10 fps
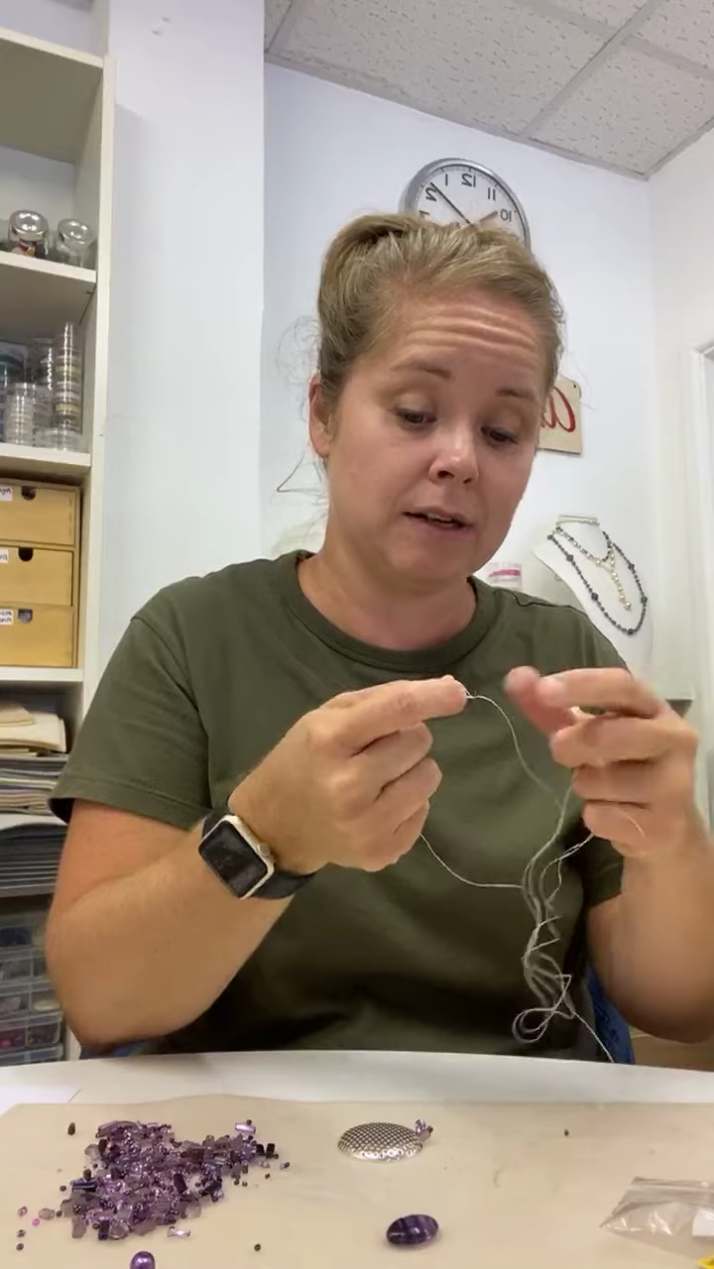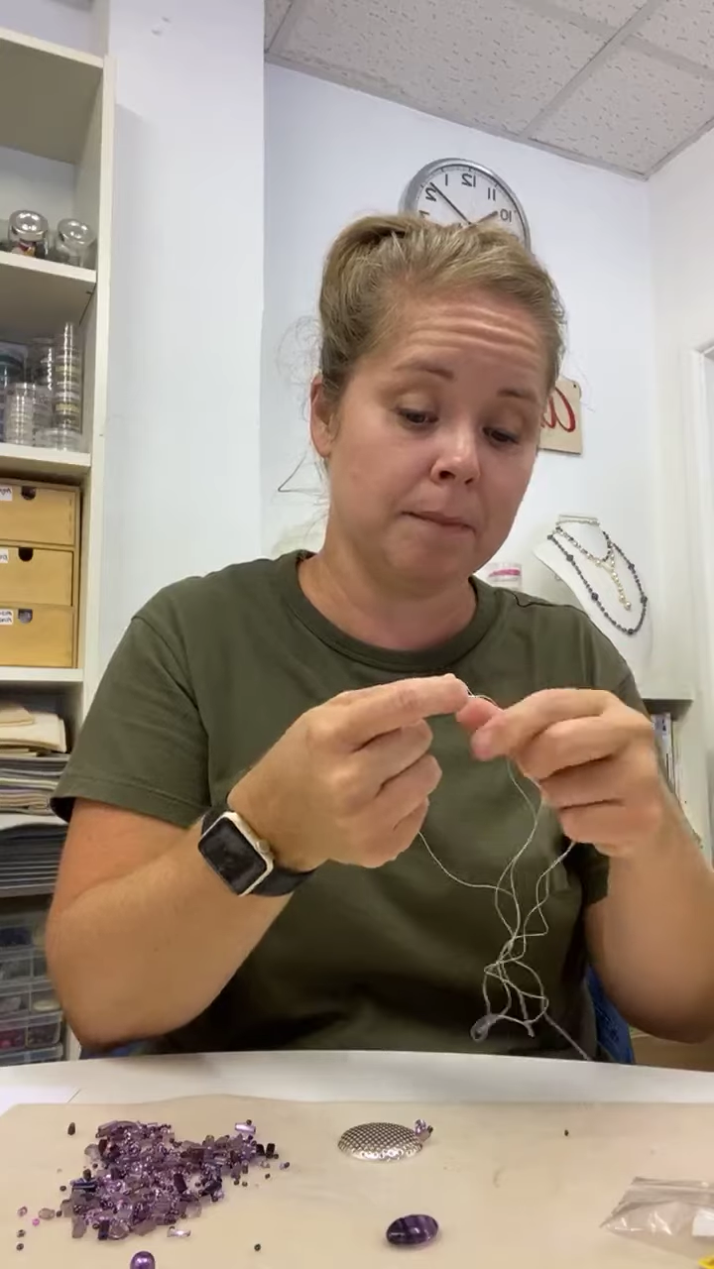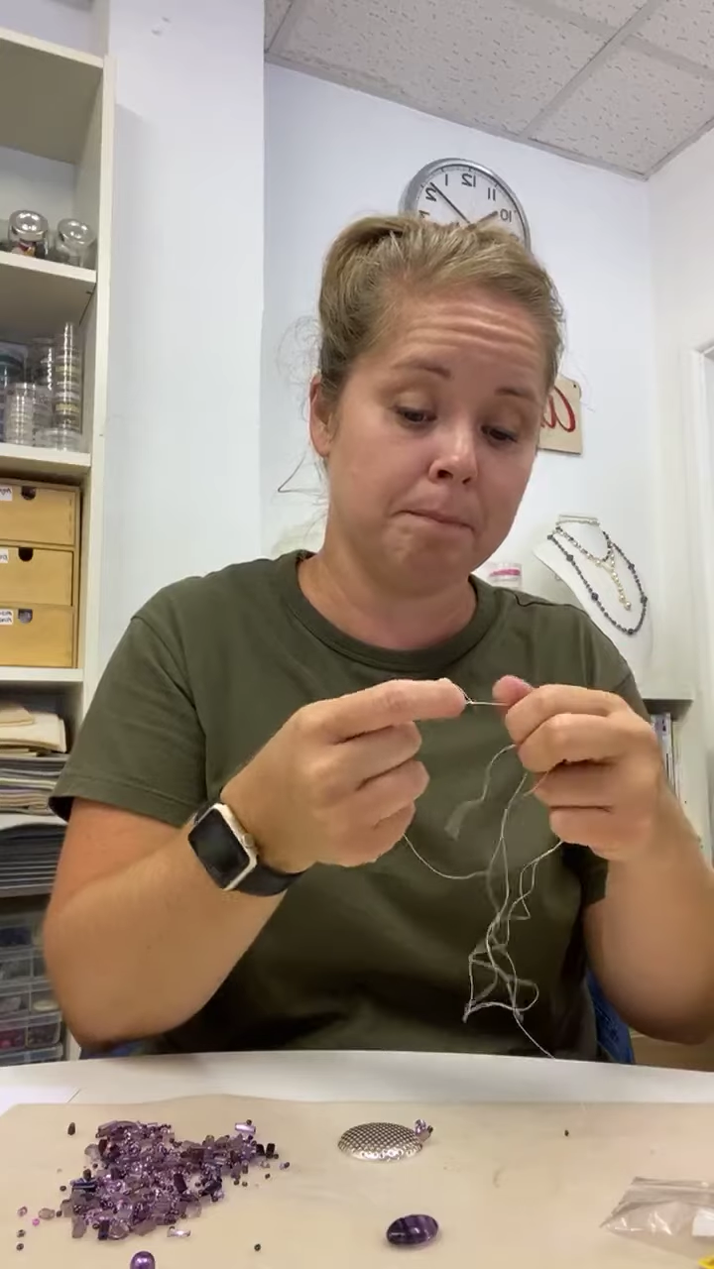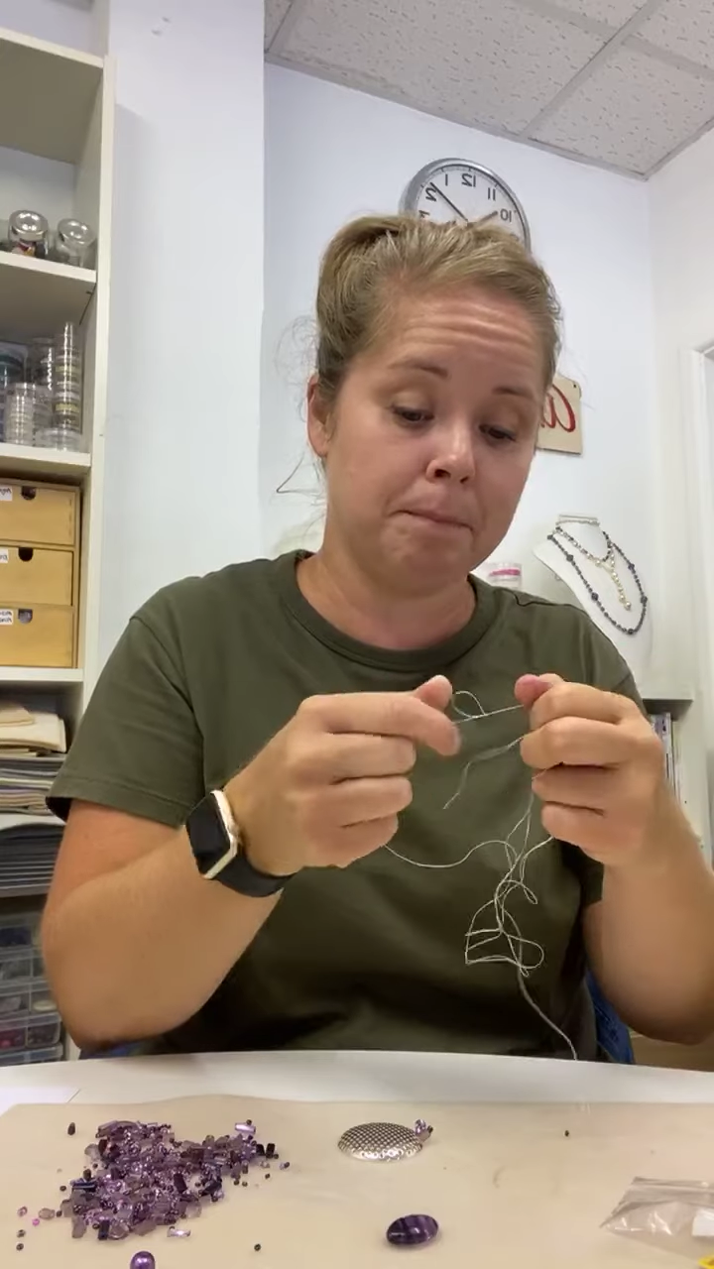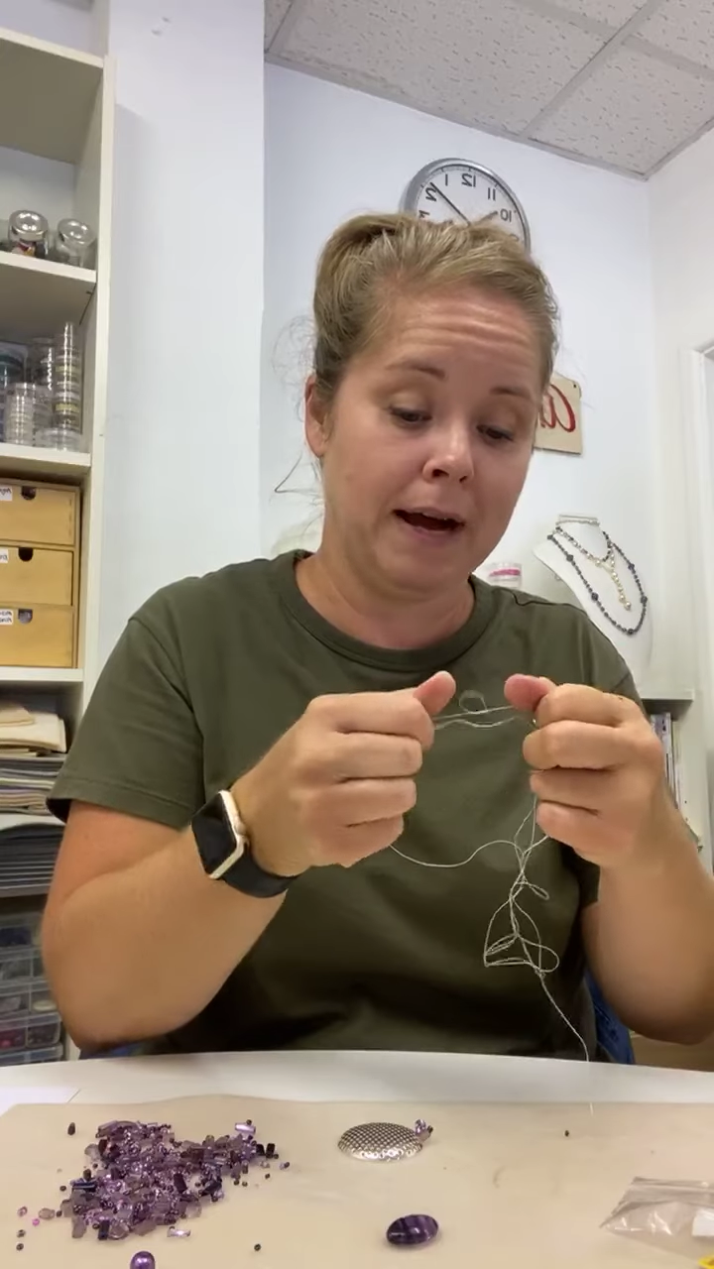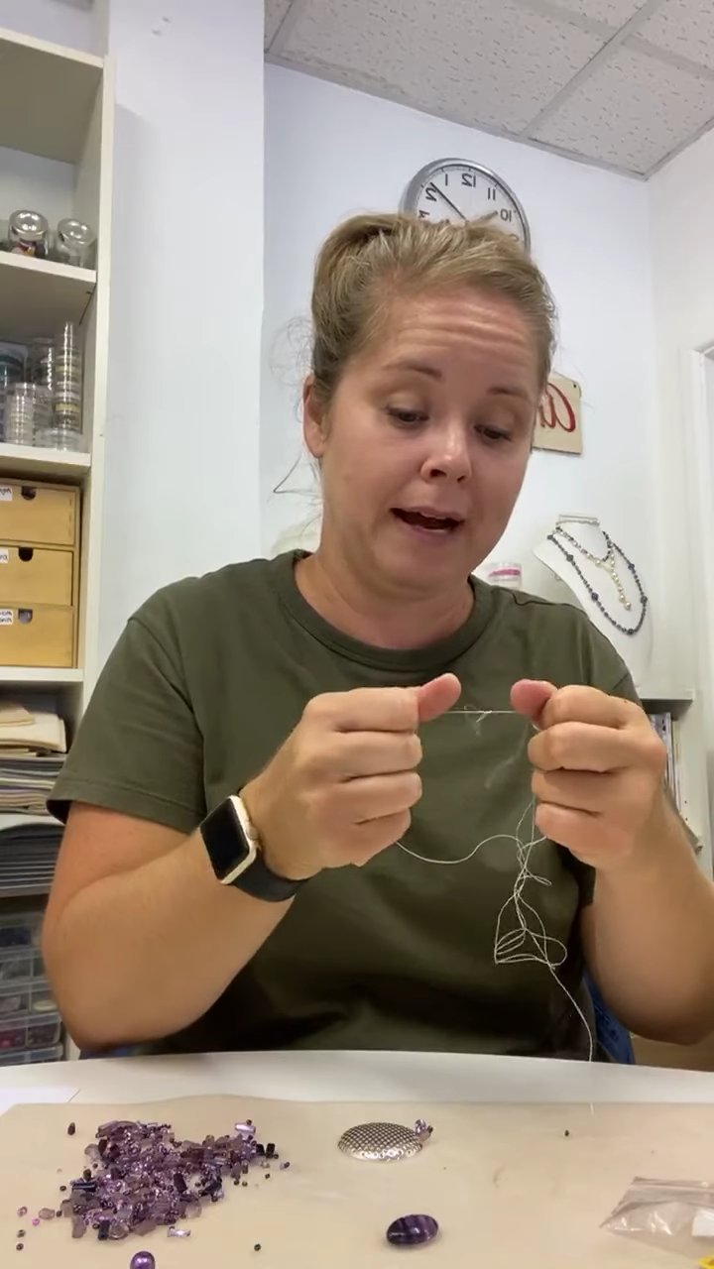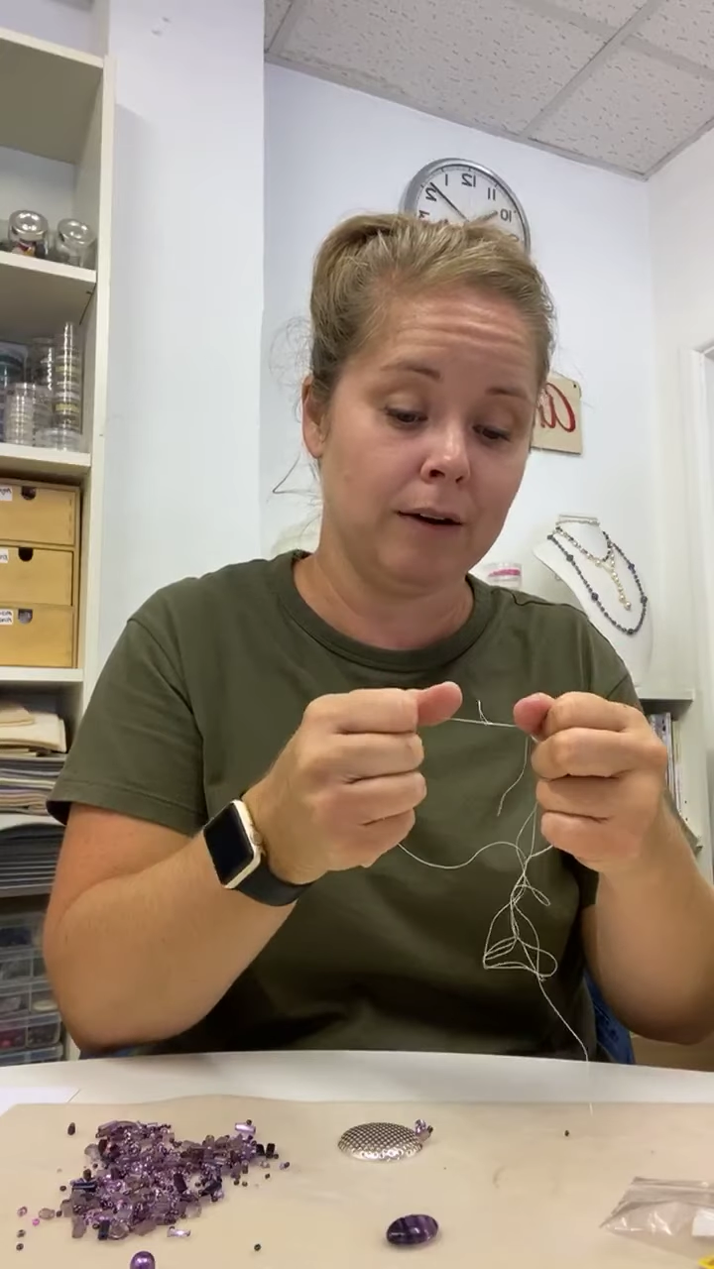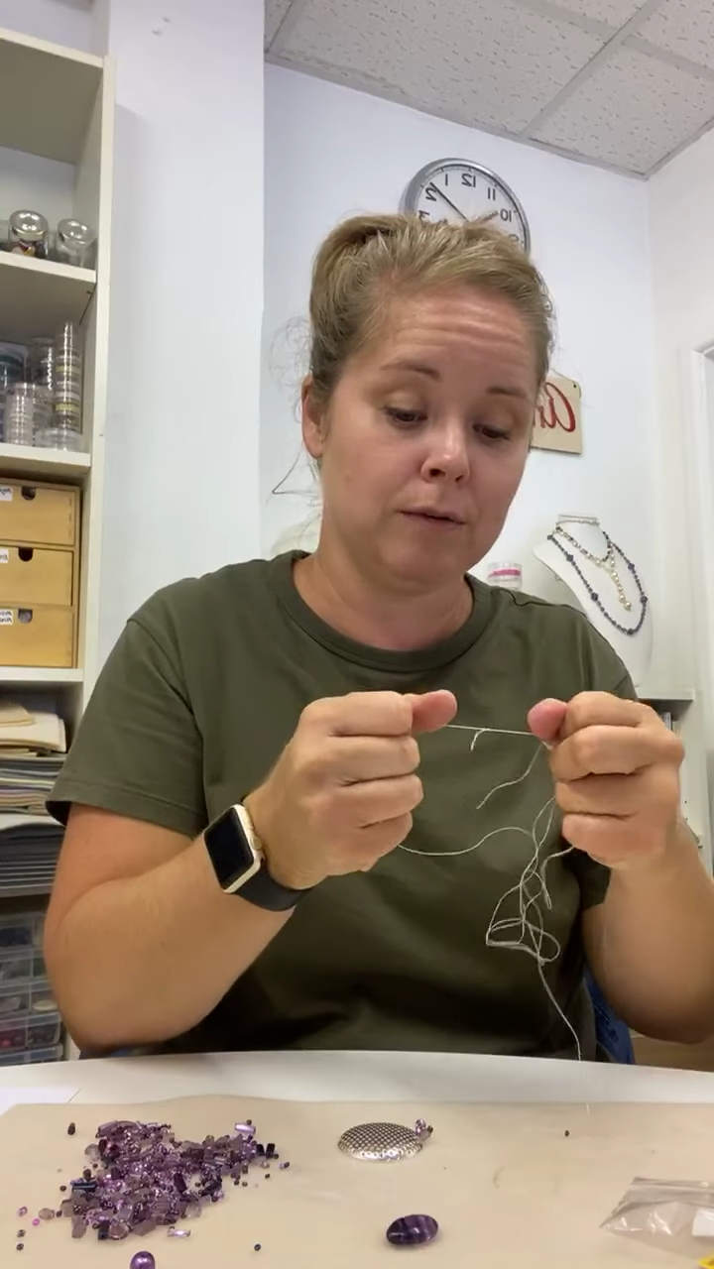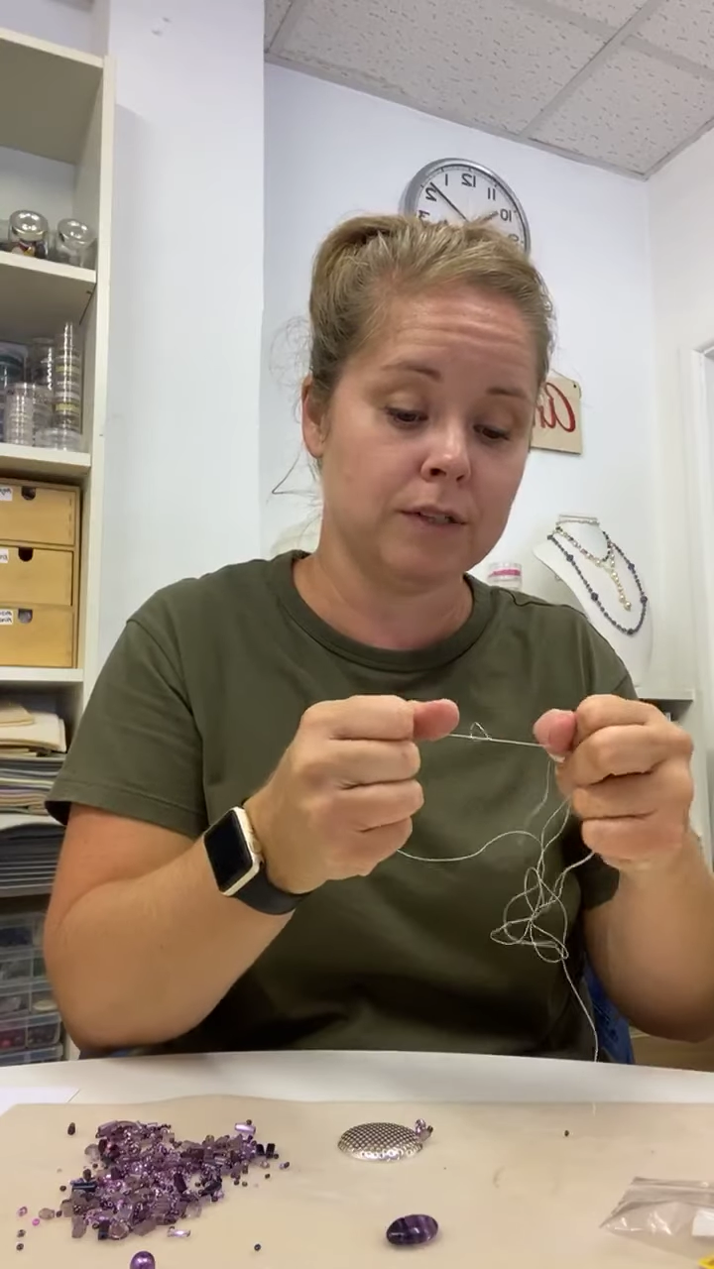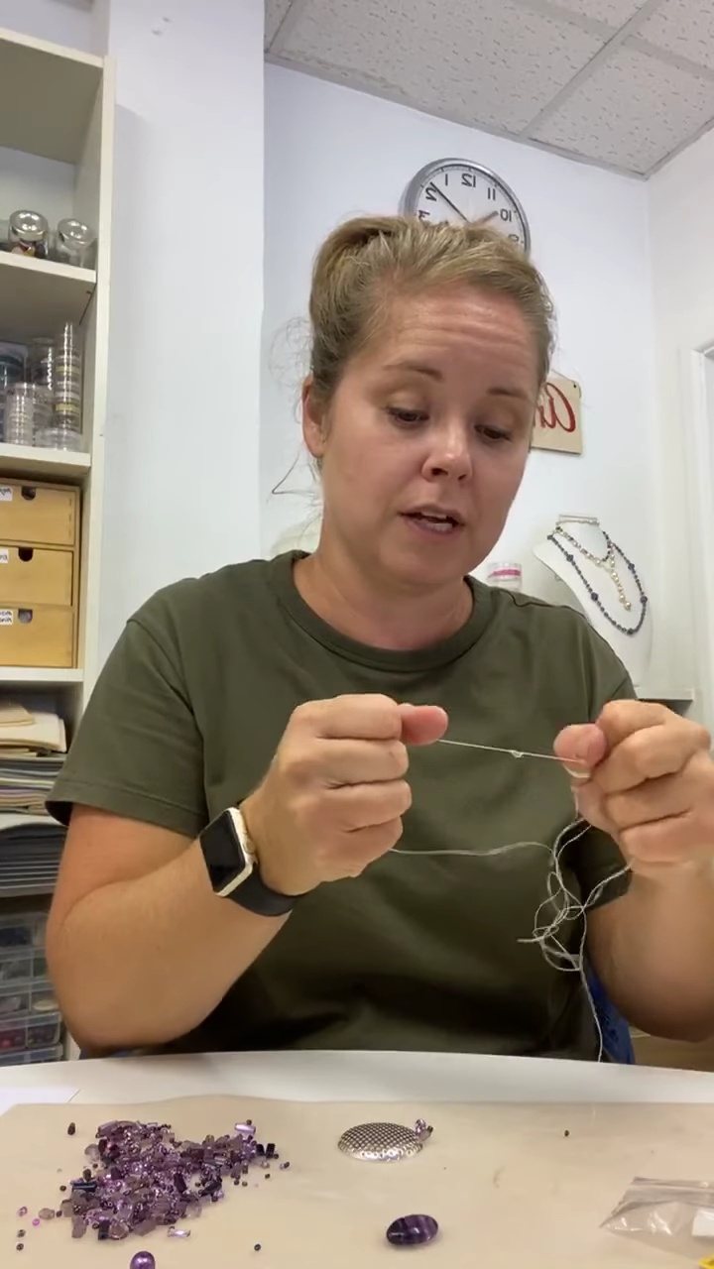
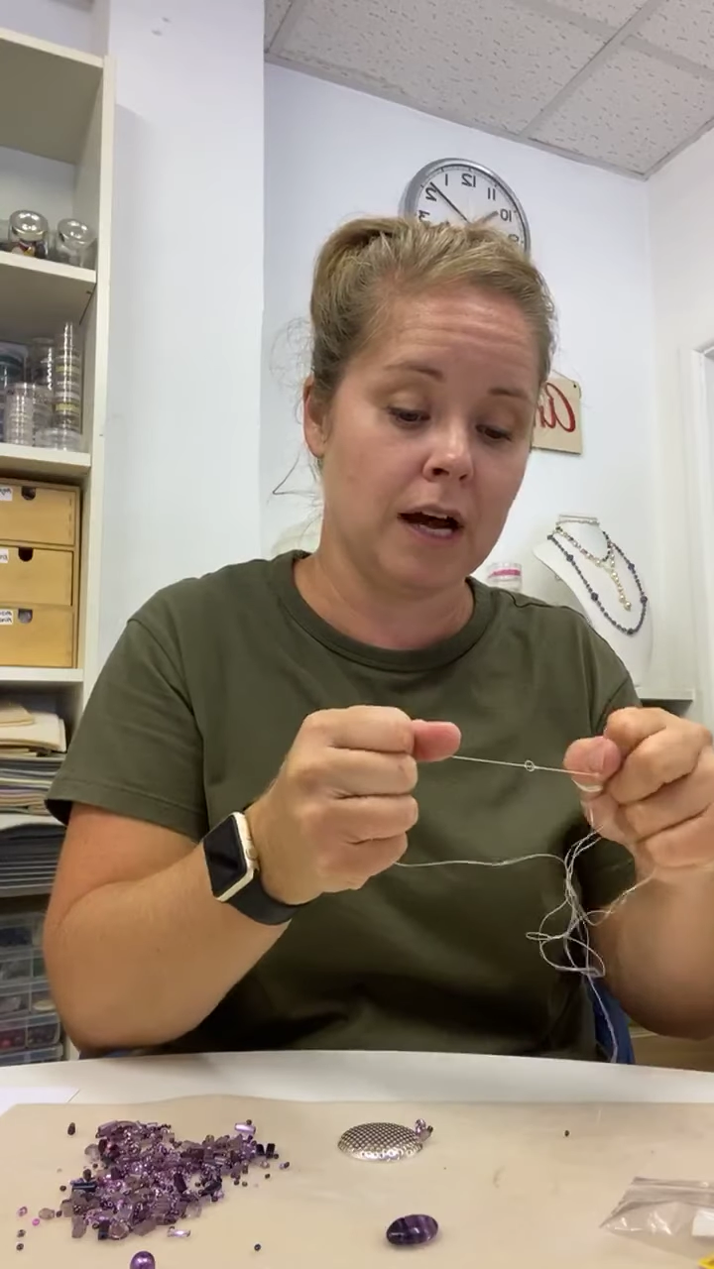about